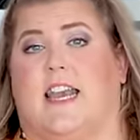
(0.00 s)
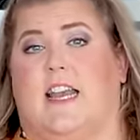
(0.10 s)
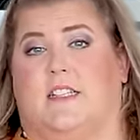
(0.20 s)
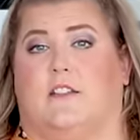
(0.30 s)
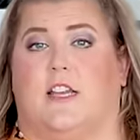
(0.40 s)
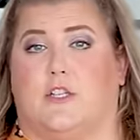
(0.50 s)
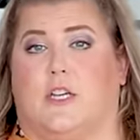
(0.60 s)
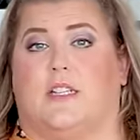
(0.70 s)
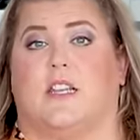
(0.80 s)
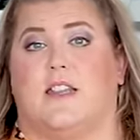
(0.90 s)
and
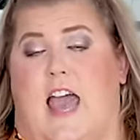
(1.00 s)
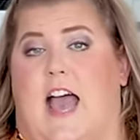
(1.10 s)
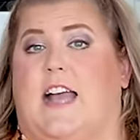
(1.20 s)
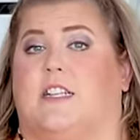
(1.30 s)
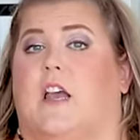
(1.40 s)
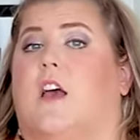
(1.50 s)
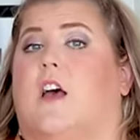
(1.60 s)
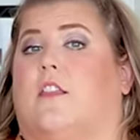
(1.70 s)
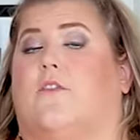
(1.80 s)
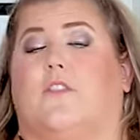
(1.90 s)
cancellations that
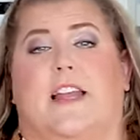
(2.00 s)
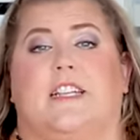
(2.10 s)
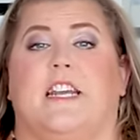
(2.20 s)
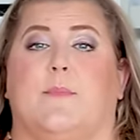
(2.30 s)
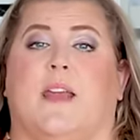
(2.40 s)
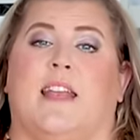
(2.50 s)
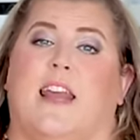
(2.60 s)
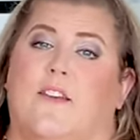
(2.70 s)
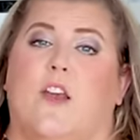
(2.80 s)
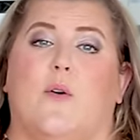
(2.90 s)
the flight team can
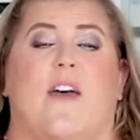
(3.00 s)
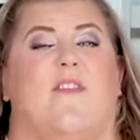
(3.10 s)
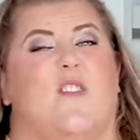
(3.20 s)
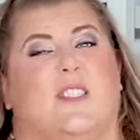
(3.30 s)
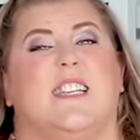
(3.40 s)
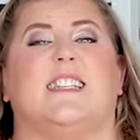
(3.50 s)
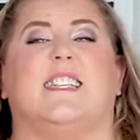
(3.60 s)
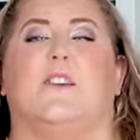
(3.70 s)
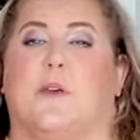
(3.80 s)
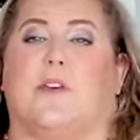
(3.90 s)
give you. And those things
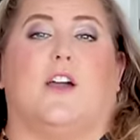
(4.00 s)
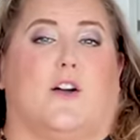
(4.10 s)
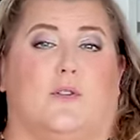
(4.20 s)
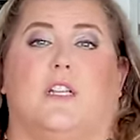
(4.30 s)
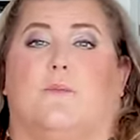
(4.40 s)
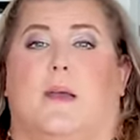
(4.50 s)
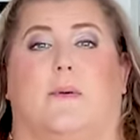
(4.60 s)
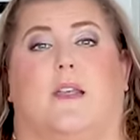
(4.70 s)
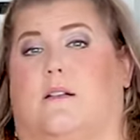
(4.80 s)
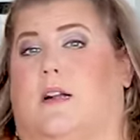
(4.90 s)
typically go to the
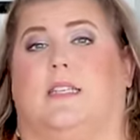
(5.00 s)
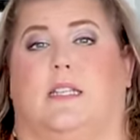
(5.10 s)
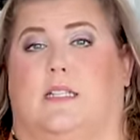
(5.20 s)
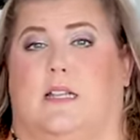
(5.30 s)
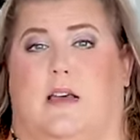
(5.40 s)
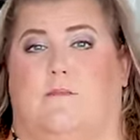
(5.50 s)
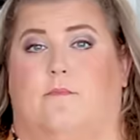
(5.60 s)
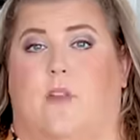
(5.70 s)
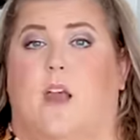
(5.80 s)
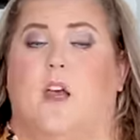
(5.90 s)
people that are nicest to them.
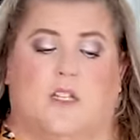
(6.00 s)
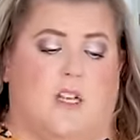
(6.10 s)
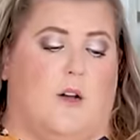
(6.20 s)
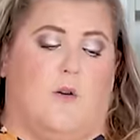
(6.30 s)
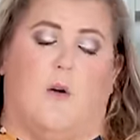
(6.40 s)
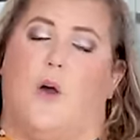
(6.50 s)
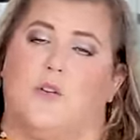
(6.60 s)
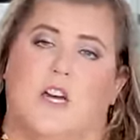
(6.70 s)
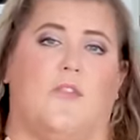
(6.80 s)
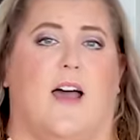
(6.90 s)
So
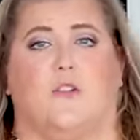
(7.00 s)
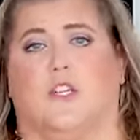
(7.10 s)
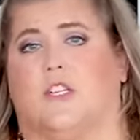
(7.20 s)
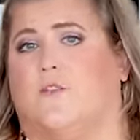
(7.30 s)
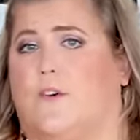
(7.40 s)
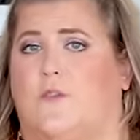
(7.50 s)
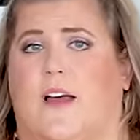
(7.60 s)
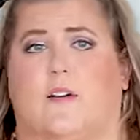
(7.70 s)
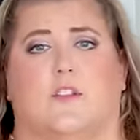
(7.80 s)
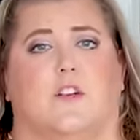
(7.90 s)
hotel vouchers, food
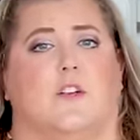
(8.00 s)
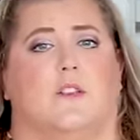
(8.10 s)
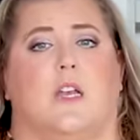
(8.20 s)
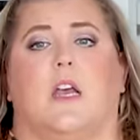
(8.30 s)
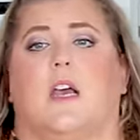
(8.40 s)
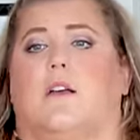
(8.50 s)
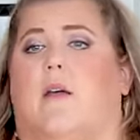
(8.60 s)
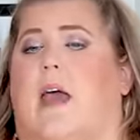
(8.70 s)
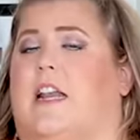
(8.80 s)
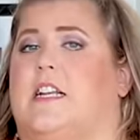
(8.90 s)
vouchers,
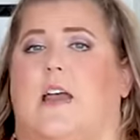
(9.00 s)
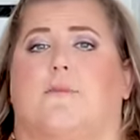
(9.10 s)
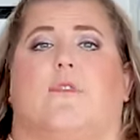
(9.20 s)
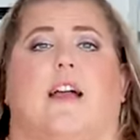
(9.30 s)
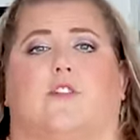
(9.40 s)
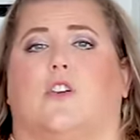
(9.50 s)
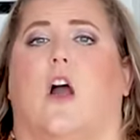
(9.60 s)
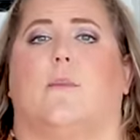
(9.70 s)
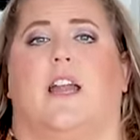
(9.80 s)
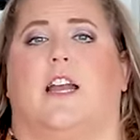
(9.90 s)
any type of extra
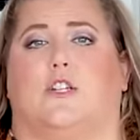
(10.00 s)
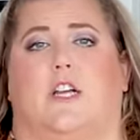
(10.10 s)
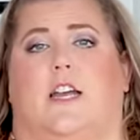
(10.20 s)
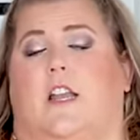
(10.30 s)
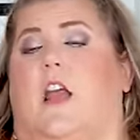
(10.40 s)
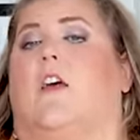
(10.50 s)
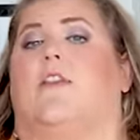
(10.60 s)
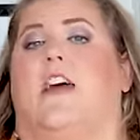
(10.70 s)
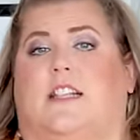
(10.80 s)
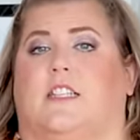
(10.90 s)
accommodation,
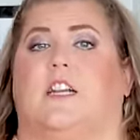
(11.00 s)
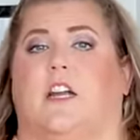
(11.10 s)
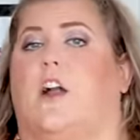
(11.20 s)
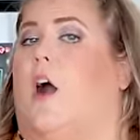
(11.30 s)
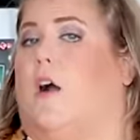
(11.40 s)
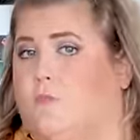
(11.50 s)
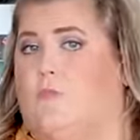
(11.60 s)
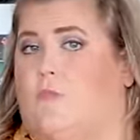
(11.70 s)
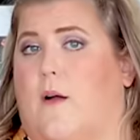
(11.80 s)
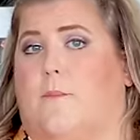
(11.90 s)
that's going to come
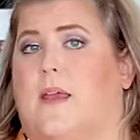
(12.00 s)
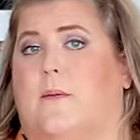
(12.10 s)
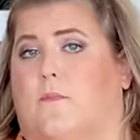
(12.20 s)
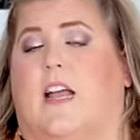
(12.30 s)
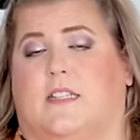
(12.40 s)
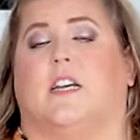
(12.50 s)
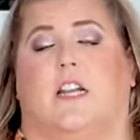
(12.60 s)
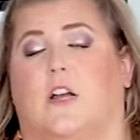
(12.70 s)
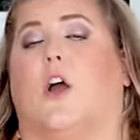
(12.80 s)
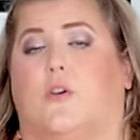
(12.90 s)
from that's
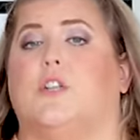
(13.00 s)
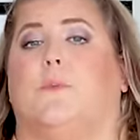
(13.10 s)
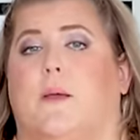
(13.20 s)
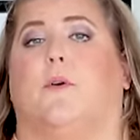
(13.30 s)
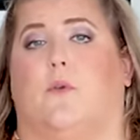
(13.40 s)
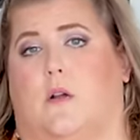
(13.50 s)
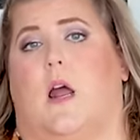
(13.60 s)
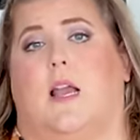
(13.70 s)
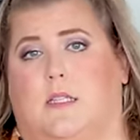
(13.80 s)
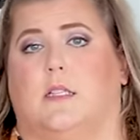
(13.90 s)
going to go to people who are
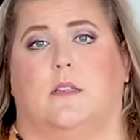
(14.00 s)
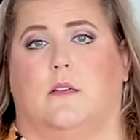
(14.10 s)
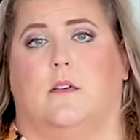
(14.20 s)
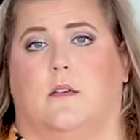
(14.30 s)
nice.